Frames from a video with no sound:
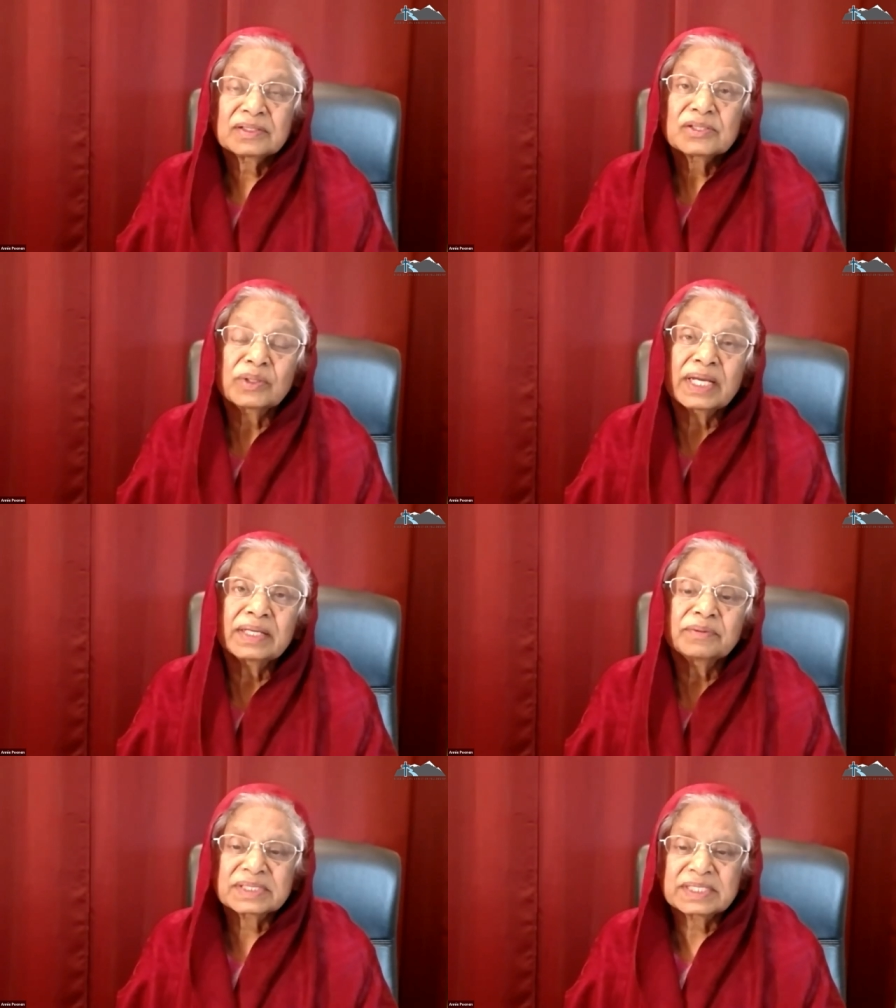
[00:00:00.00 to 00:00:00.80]
And so
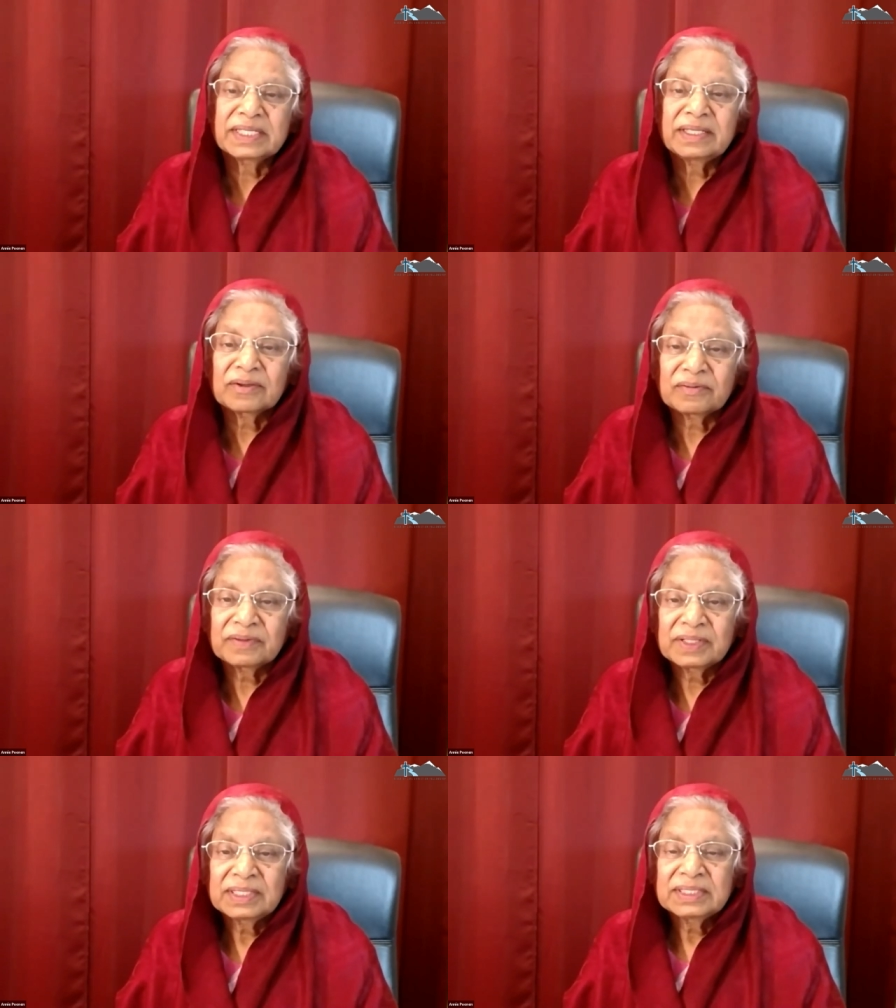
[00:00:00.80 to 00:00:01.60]
I was thinking
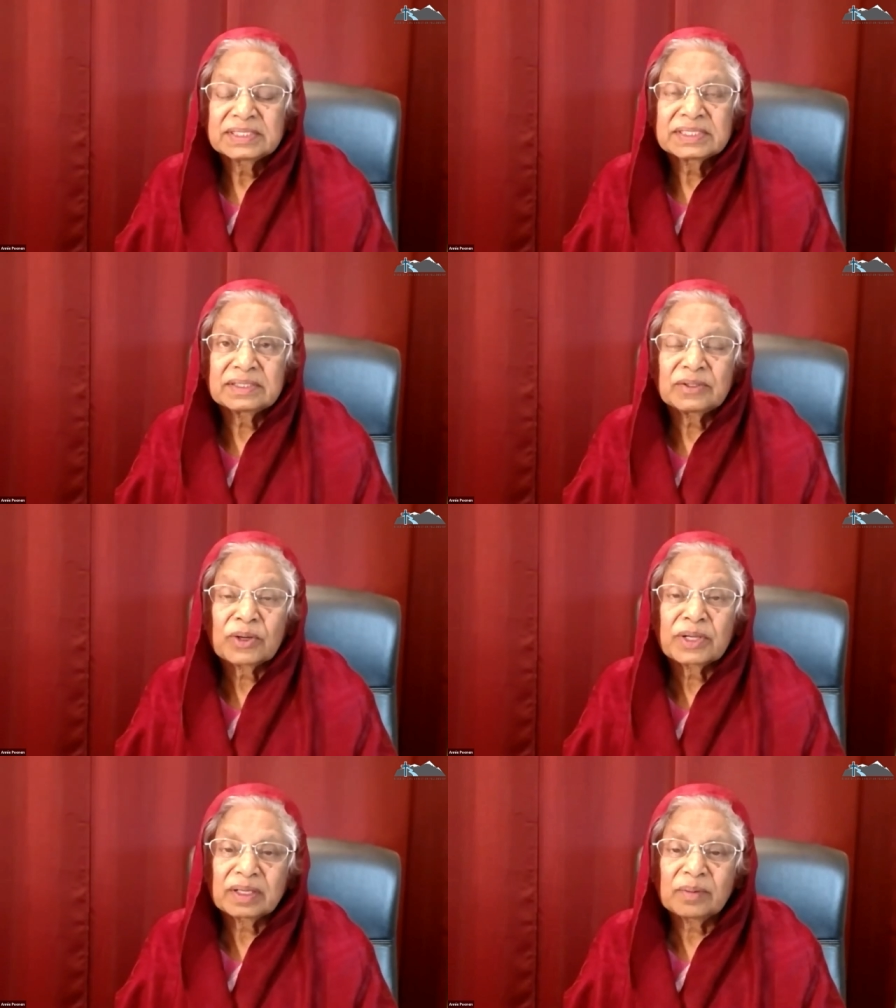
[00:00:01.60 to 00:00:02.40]
of
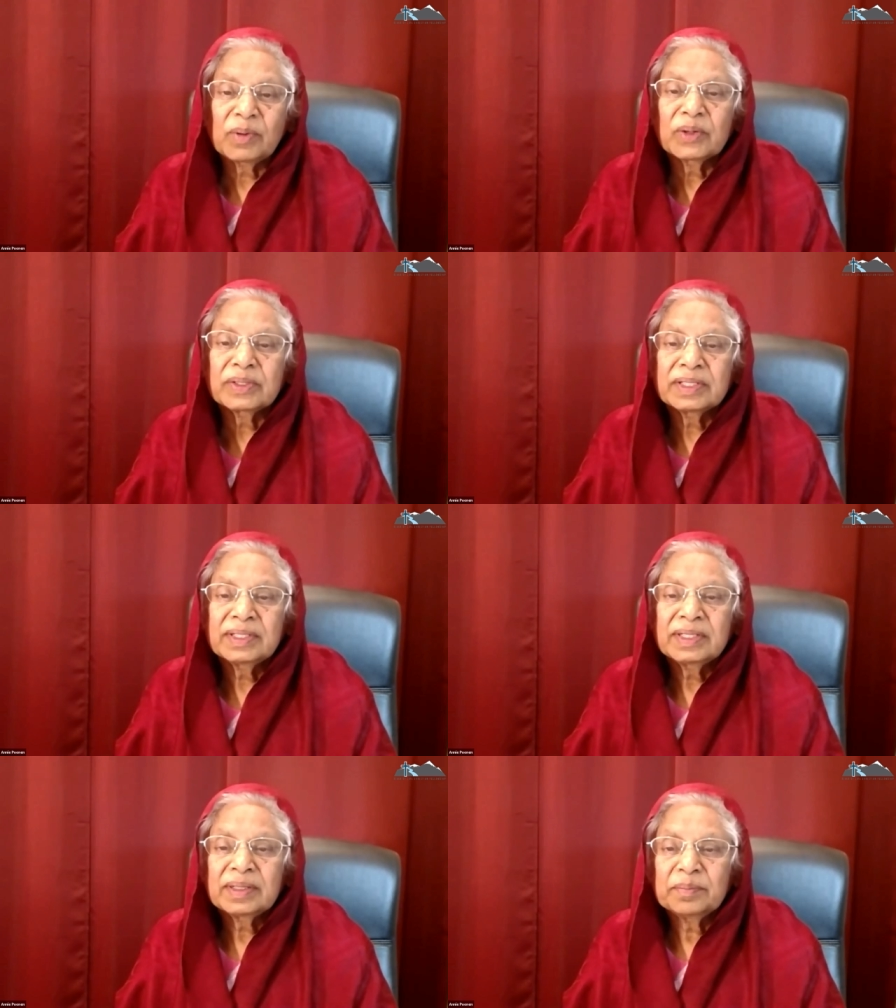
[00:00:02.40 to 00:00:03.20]
talking about
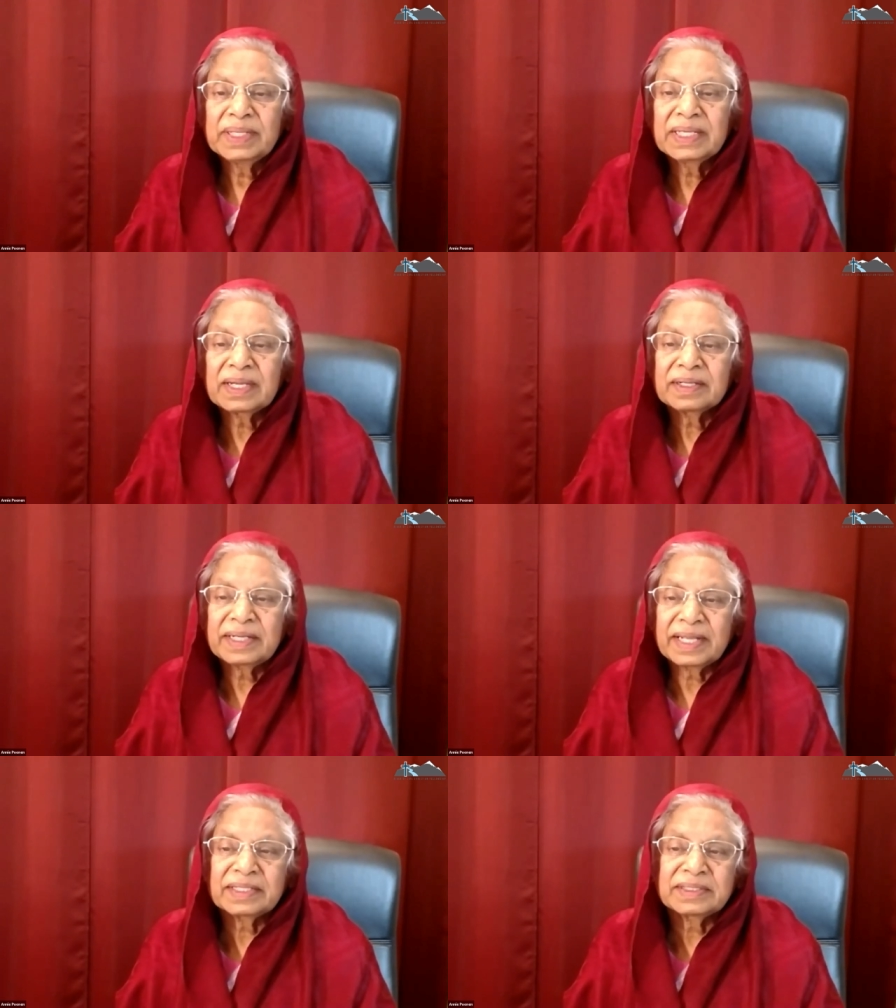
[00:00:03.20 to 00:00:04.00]
being
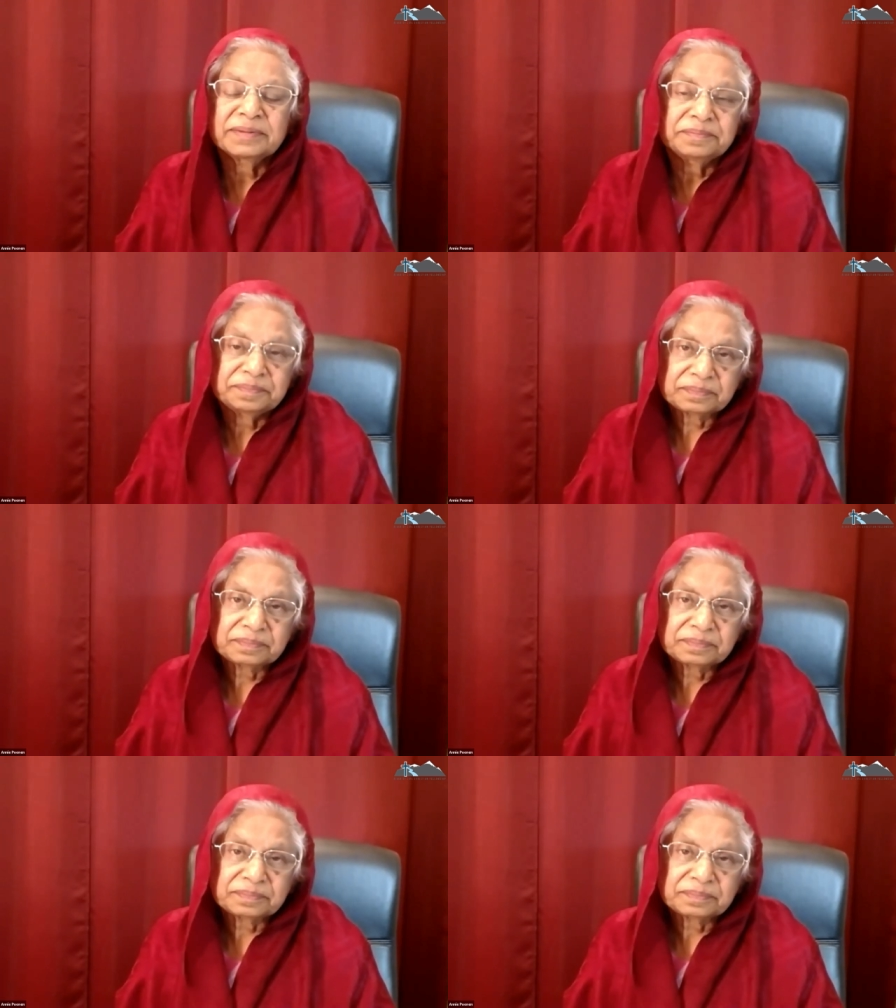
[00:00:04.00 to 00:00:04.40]
content.